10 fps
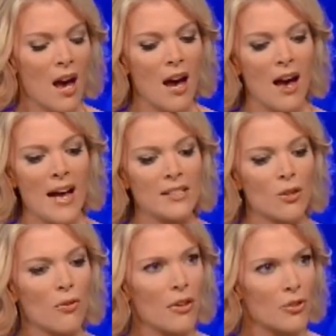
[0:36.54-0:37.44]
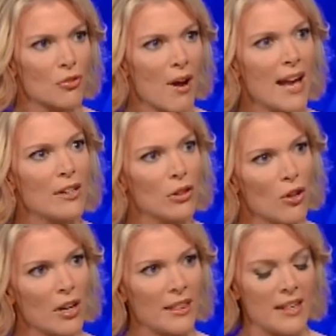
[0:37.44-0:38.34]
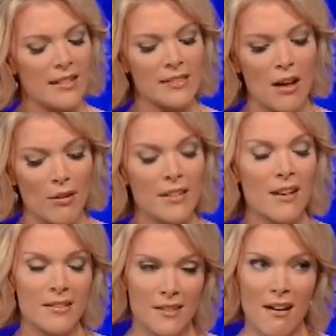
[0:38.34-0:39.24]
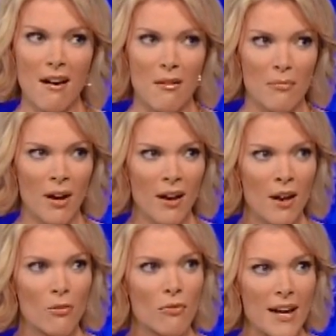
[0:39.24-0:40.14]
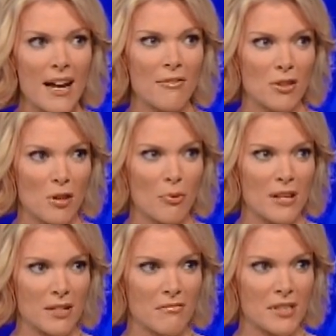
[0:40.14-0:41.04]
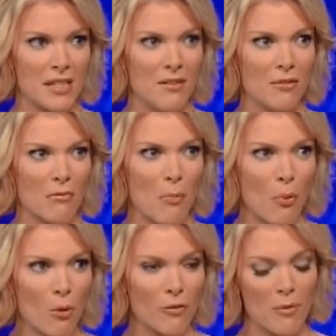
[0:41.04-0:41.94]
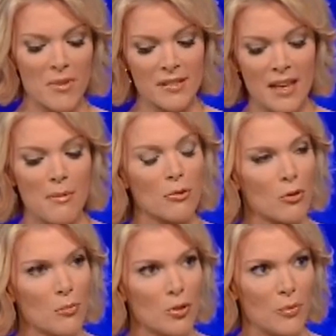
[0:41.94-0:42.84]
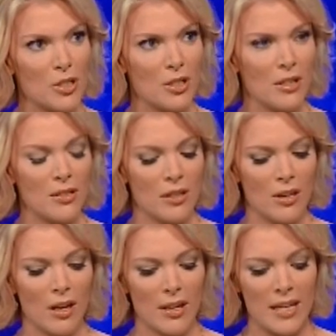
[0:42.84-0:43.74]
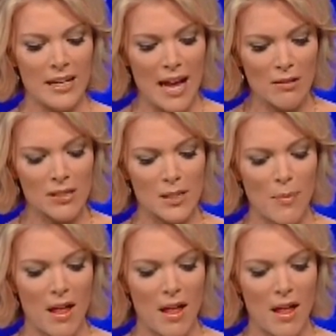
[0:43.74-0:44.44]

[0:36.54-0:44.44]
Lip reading: And so they're trying to look at this. Now, it does come right after the president received a report from the same group to which he announced this